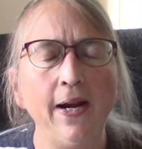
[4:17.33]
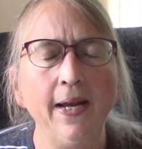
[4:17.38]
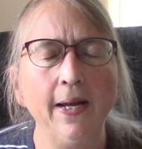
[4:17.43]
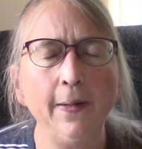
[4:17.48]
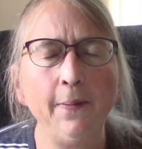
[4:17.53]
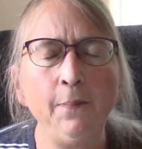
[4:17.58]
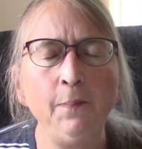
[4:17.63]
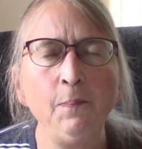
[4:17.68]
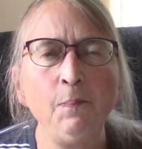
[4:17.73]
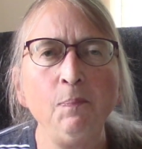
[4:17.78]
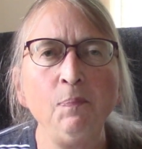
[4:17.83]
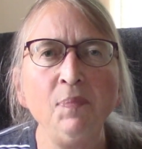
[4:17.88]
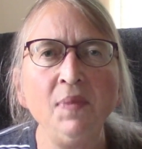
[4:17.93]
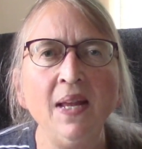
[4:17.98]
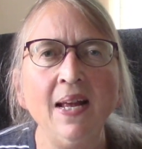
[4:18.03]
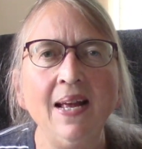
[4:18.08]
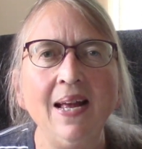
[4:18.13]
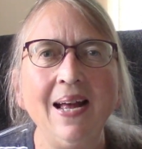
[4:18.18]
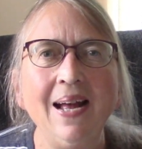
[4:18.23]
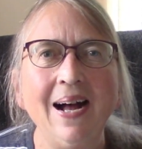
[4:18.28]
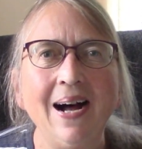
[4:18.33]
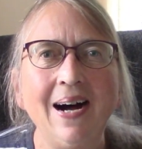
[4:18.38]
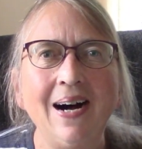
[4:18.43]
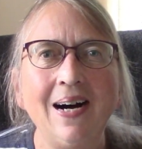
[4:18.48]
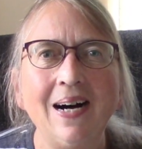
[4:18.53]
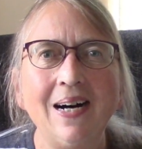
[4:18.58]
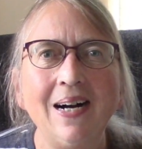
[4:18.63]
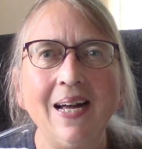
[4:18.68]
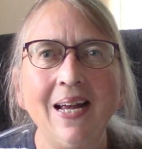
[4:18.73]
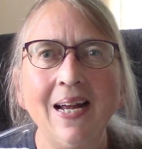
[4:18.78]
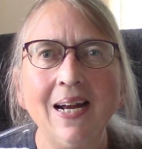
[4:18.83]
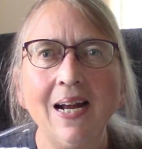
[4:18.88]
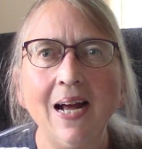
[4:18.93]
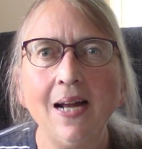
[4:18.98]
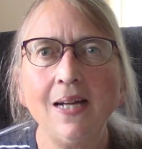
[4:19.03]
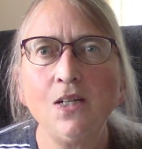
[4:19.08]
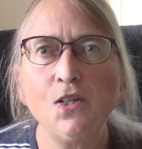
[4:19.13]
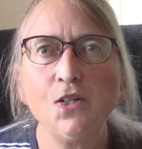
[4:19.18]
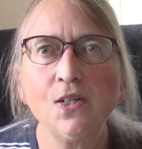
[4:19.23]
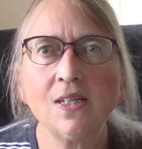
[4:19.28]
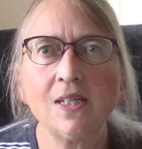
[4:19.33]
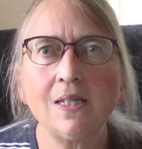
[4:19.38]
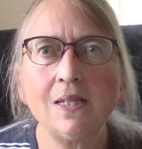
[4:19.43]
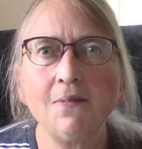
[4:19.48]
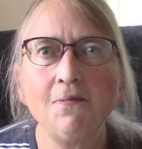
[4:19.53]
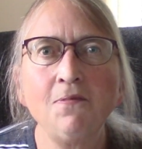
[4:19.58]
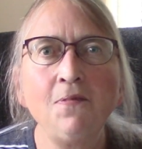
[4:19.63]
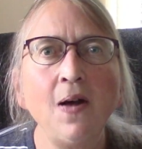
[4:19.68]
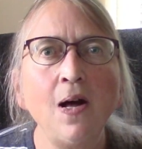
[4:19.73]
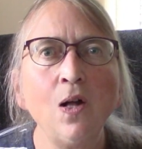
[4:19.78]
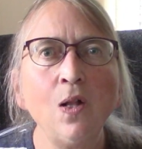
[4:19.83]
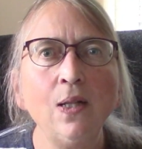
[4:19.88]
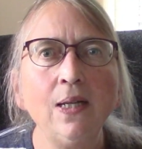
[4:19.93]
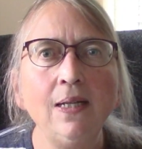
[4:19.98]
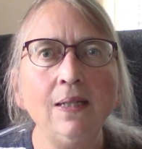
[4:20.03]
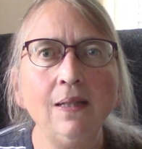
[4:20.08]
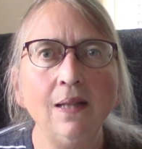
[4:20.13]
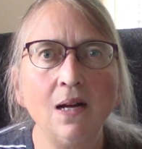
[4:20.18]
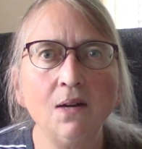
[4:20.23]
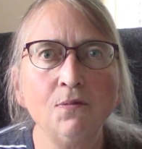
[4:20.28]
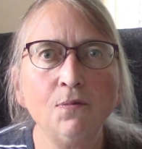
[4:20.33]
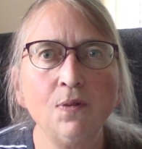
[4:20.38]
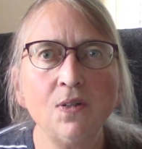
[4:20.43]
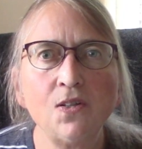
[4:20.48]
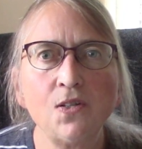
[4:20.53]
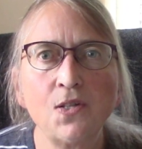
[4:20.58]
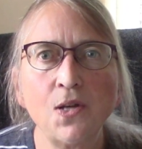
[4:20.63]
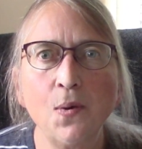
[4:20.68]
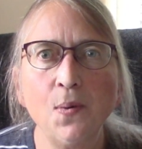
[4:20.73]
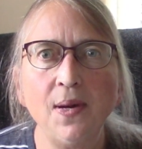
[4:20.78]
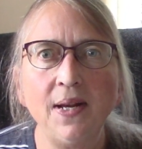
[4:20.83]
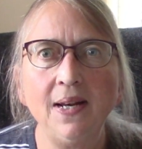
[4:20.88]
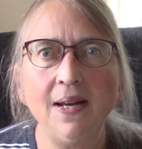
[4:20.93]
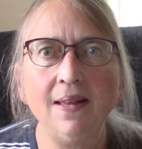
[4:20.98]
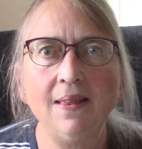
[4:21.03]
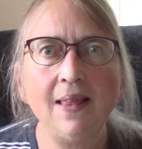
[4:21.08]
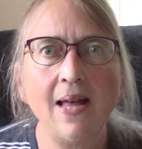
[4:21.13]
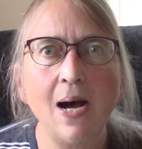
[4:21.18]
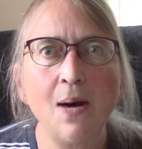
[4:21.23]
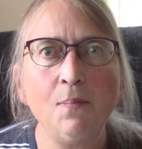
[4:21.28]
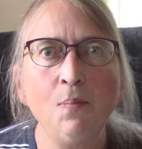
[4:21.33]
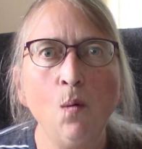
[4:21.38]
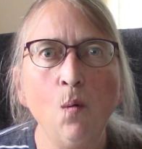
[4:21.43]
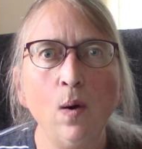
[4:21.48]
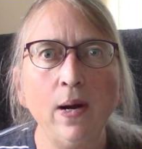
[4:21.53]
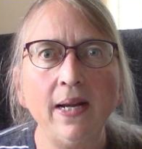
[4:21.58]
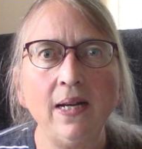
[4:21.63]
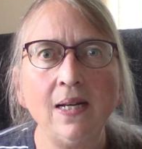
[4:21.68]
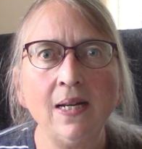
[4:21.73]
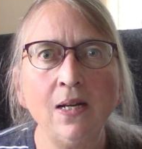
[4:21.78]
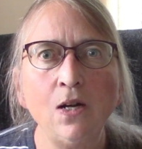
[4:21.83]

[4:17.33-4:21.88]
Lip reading: And I just fell in love with sewing at that point.